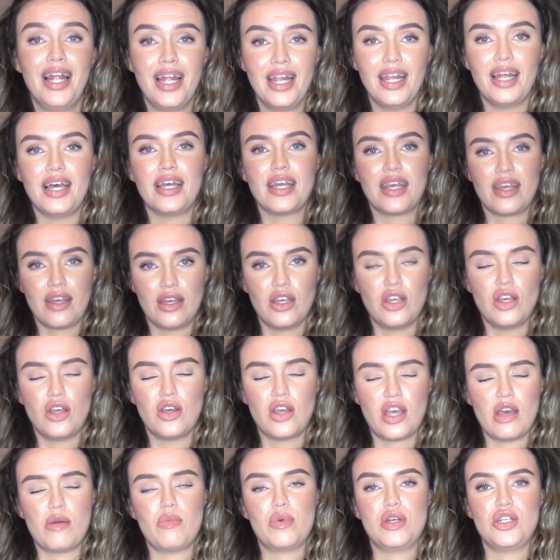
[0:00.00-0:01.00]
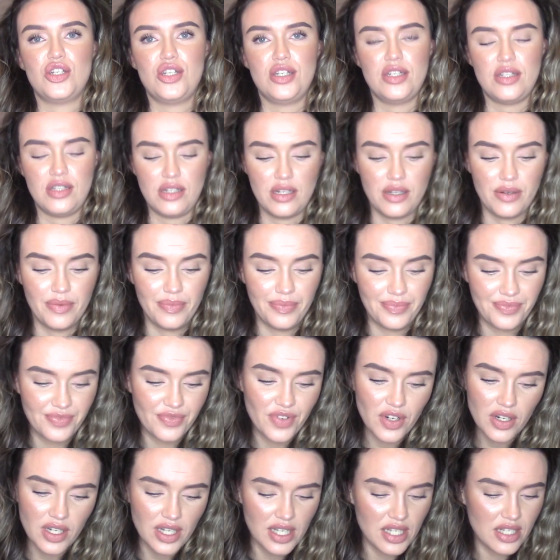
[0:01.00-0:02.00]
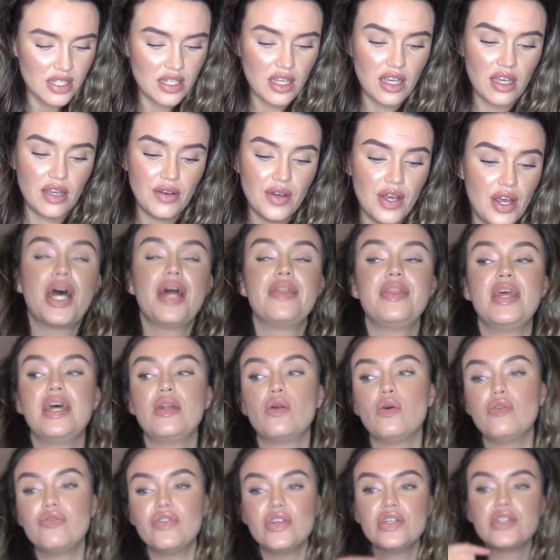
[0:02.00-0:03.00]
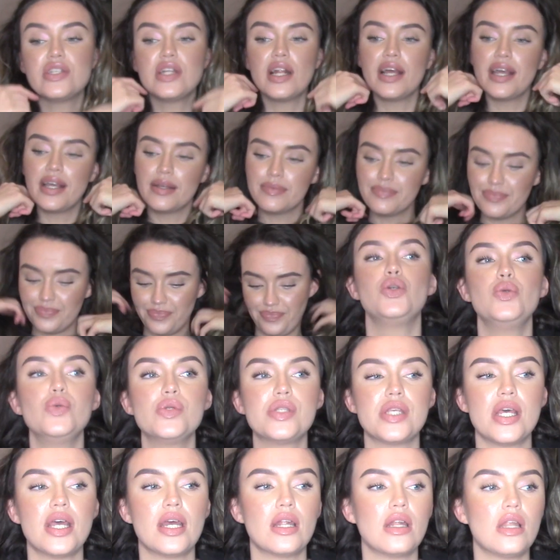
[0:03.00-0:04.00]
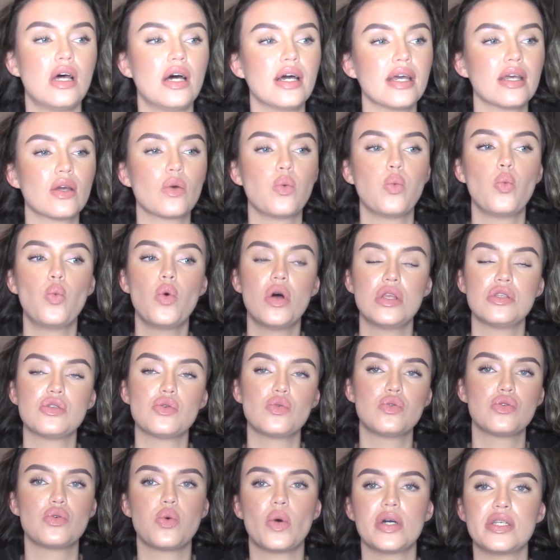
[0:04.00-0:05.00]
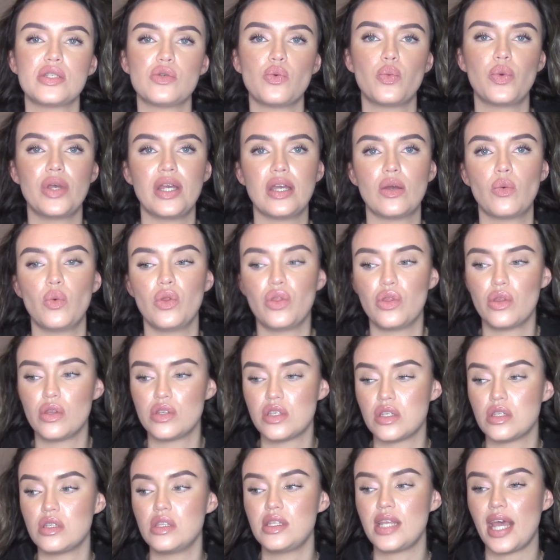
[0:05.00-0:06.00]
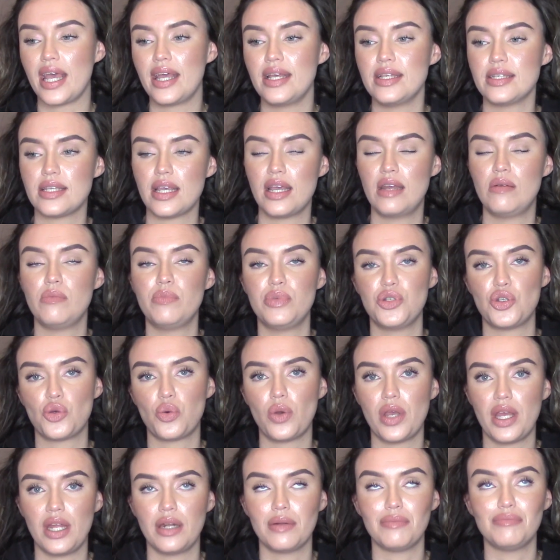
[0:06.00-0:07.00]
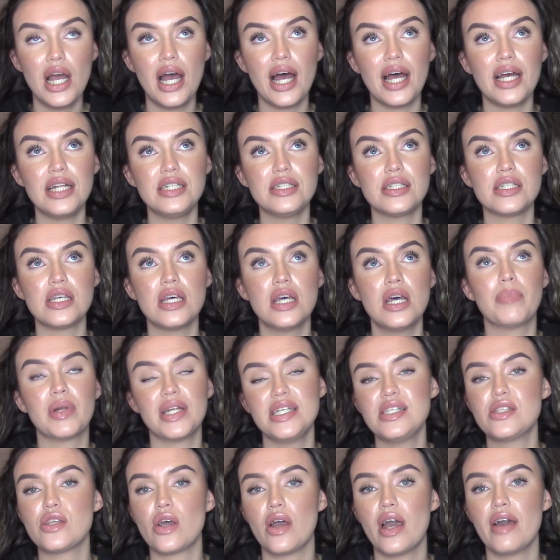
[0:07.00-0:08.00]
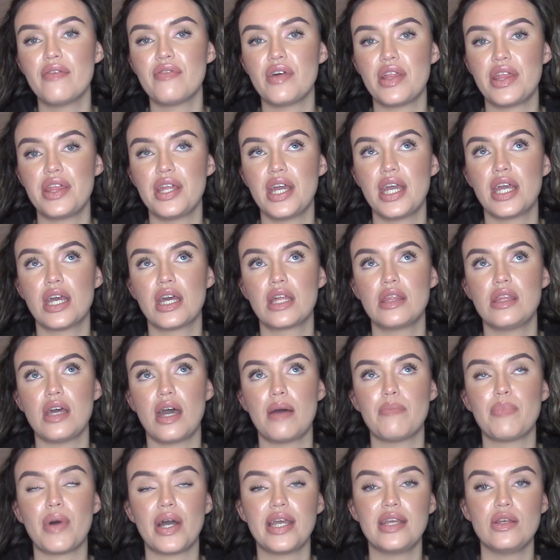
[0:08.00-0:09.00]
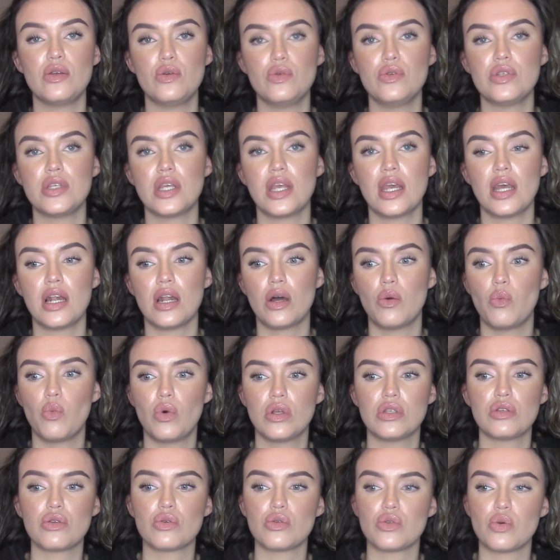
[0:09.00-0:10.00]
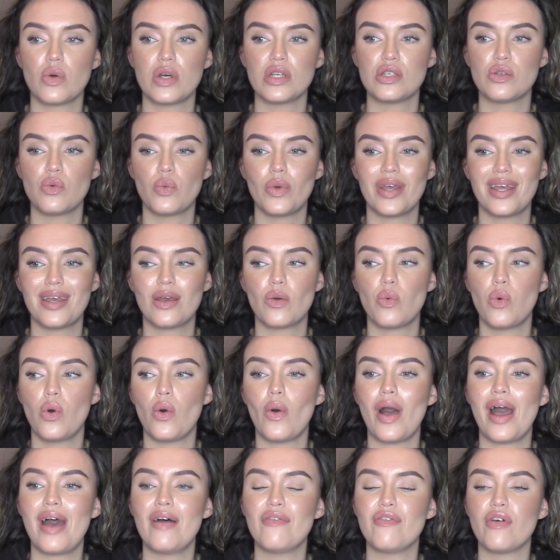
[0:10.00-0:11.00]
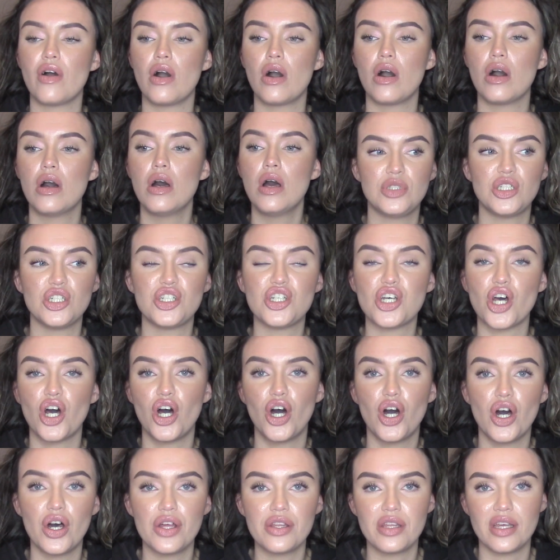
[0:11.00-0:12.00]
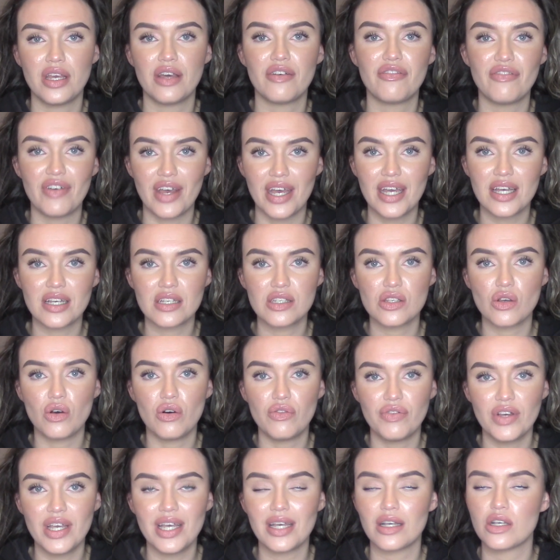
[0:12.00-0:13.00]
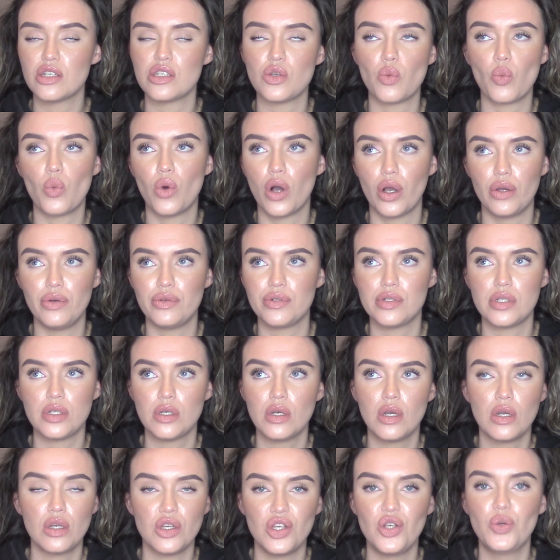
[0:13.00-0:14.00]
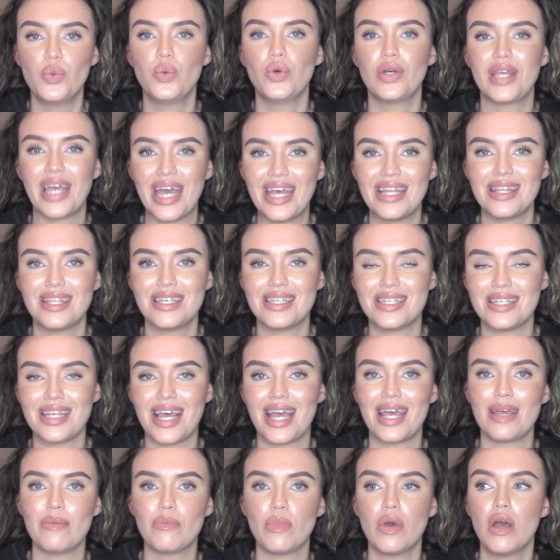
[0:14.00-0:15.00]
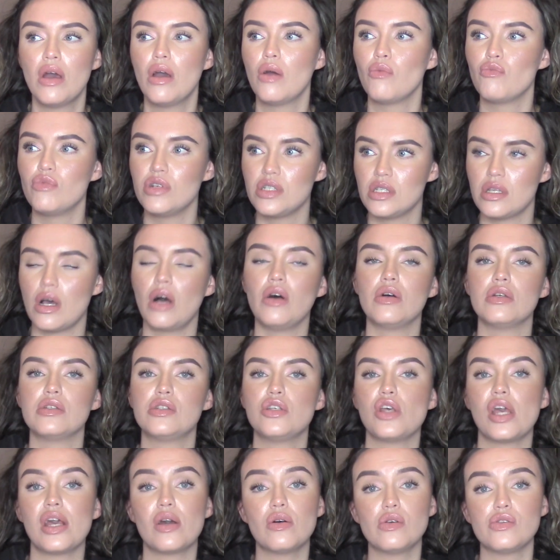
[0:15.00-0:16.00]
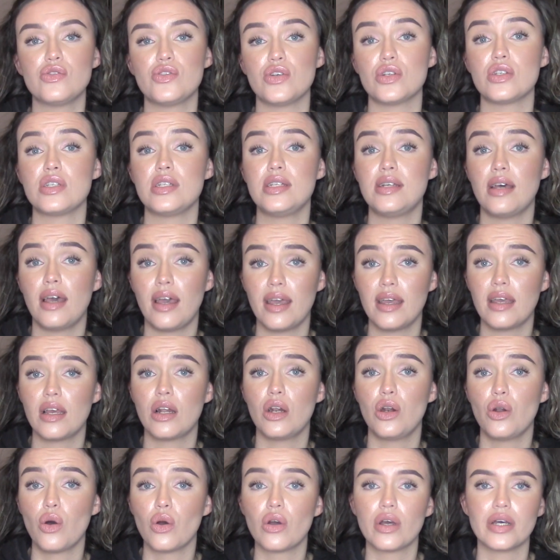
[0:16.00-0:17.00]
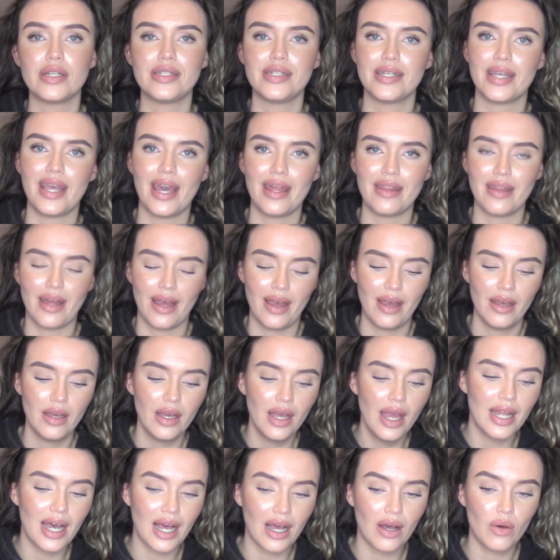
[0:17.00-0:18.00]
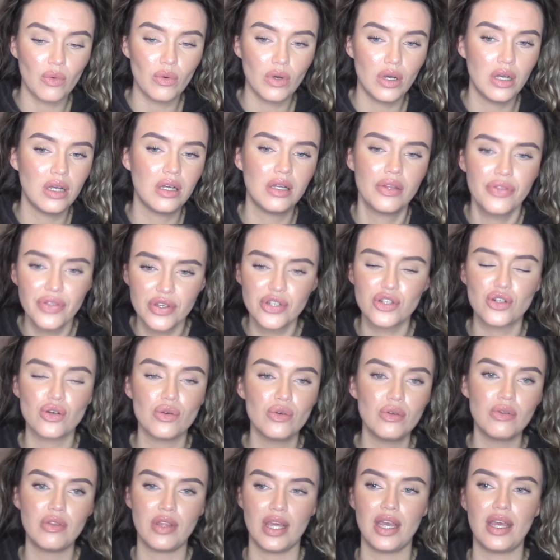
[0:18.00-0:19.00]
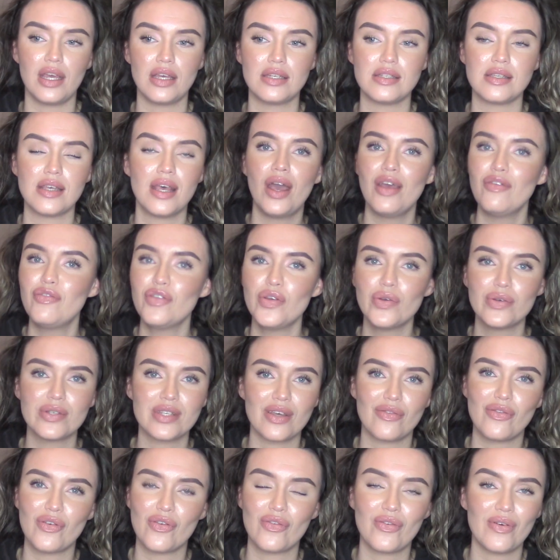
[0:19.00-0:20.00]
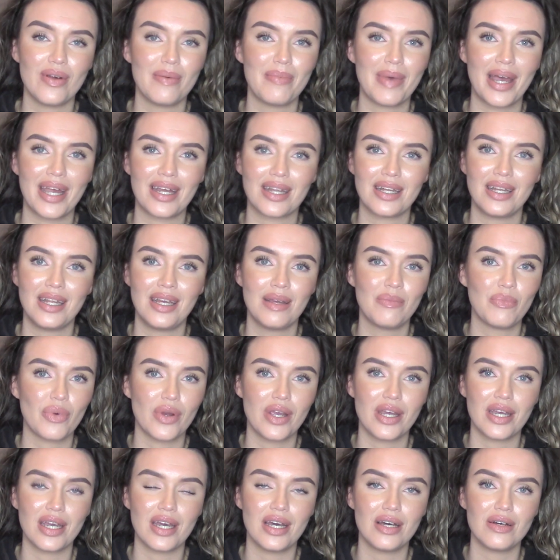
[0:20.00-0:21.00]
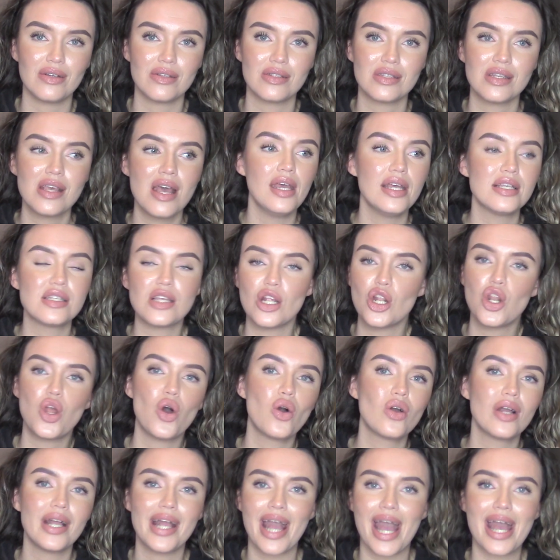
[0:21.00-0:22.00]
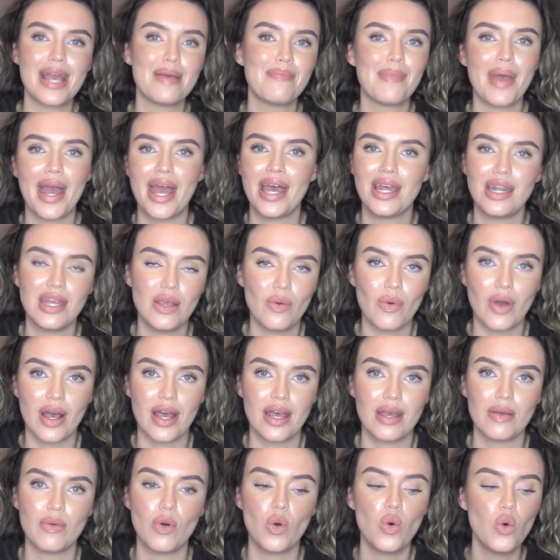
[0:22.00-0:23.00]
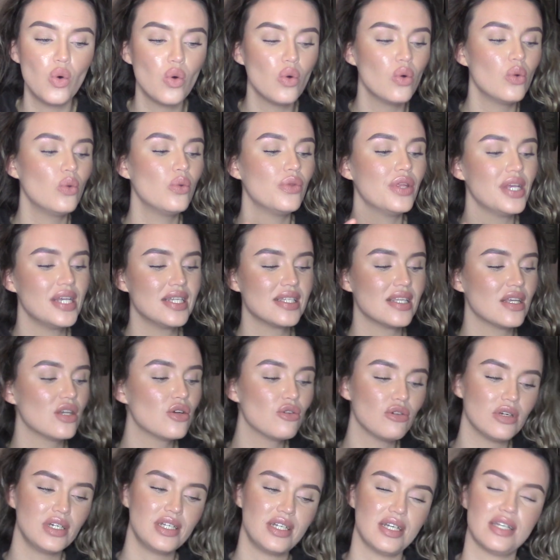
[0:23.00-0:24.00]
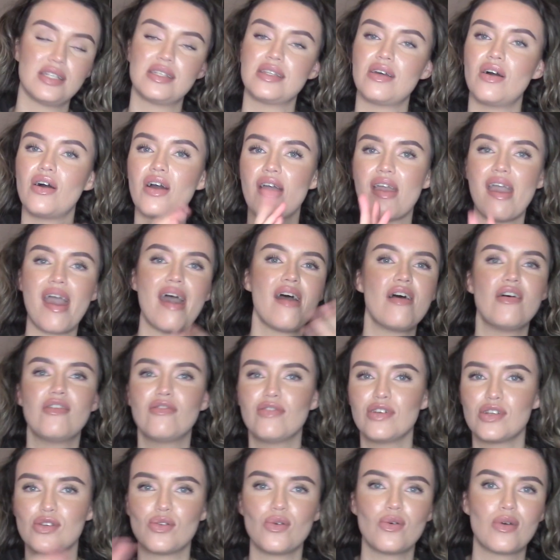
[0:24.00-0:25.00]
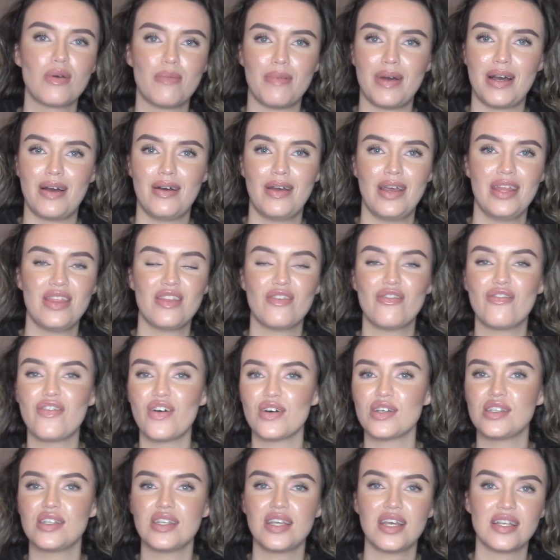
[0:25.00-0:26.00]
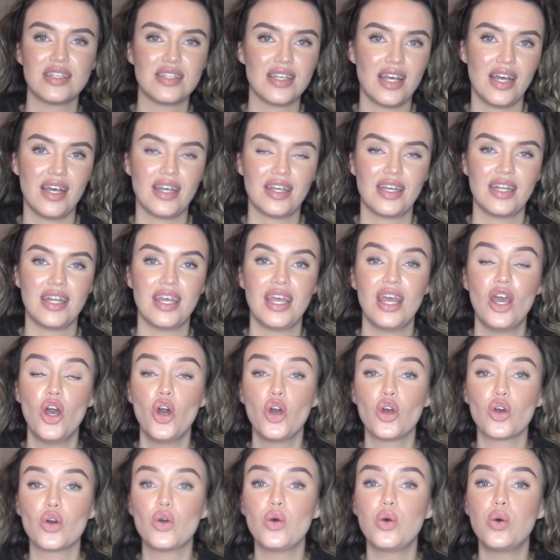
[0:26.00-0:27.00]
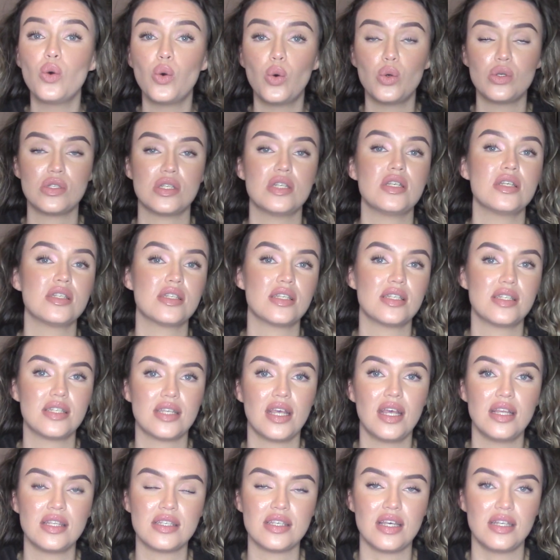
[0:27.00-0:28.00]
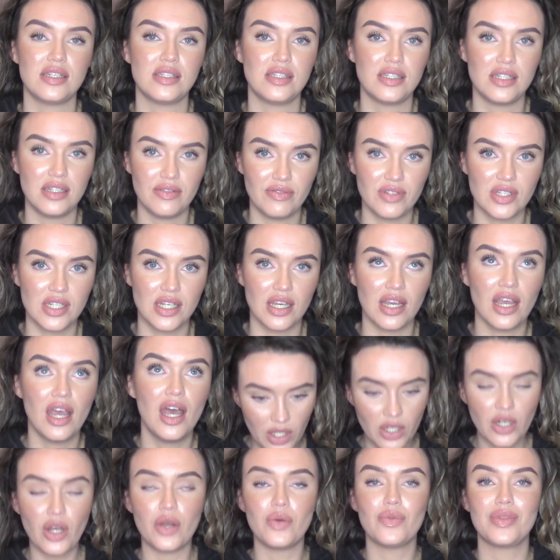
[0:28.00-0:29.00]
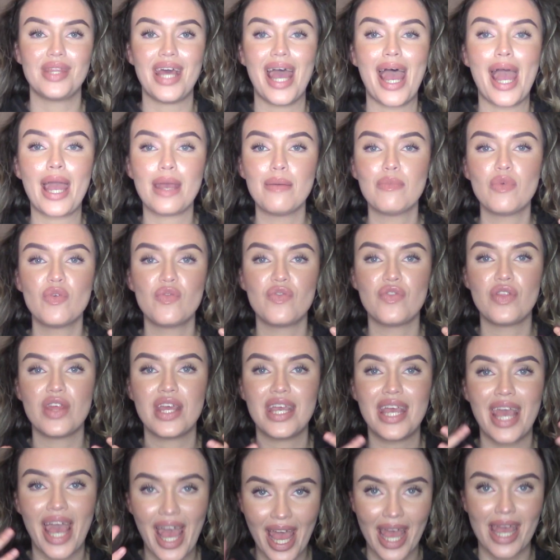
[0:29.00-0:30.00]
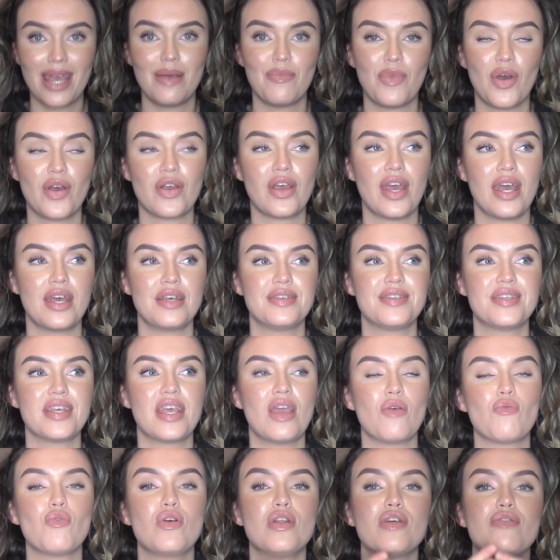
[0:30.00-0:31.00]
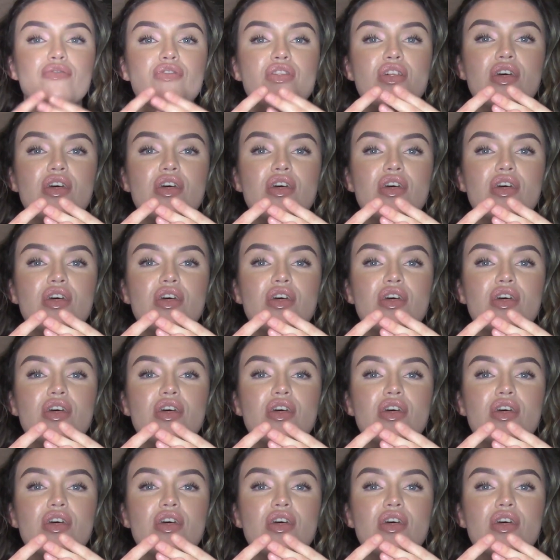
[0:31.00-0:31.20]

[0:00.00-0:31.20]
Like, you get my gist. Very easy. And then obviously use it like once or twice a week with days in between. And please don't ever think that by using it like once or twice a week will ever deter the effects of it, because it won't. You will get the same results. It'll just take longer to get there. Now, the truth is, if you suffer from acne and breakouts, it's a long game anyway. All all these ingredients that I ever talk about in the fight against acne causes skin sensitivity. You know, the aim of the game, okay, is to get rid of